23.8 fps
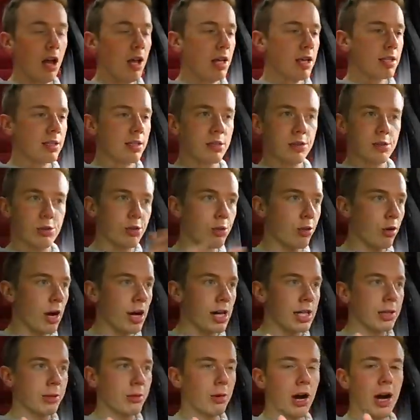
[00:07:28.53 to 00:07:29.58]

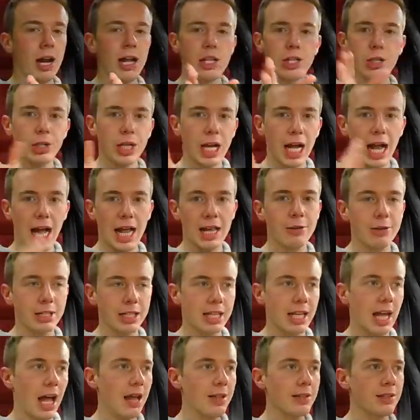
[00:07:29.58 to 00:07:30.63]
straight away
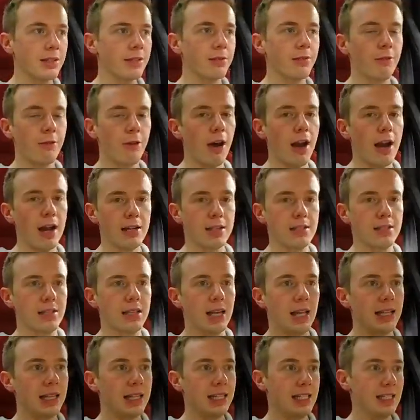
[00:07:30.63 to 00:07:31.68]
200,000 francs,
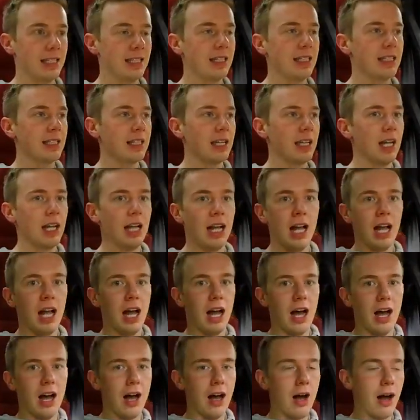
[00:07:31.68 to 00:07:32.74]
and this is
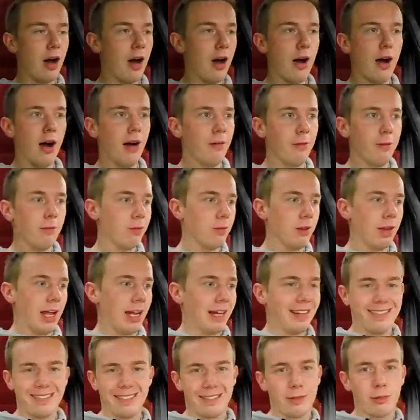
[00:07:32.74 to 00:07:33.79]

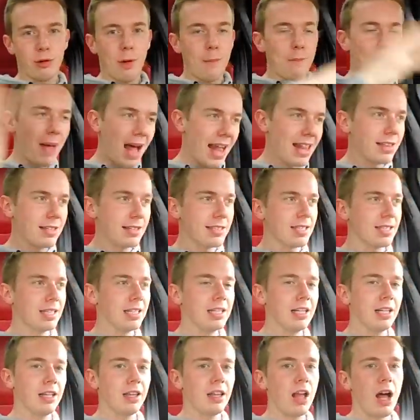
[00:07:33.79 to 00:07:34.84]
like
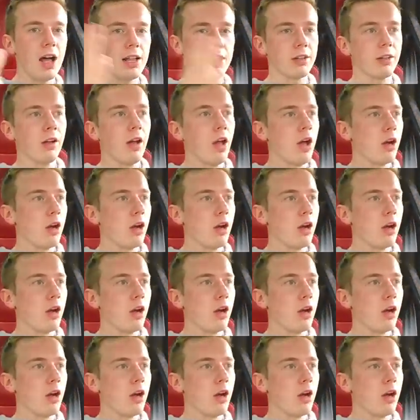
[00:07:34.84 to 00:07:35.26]
tremendously a lot.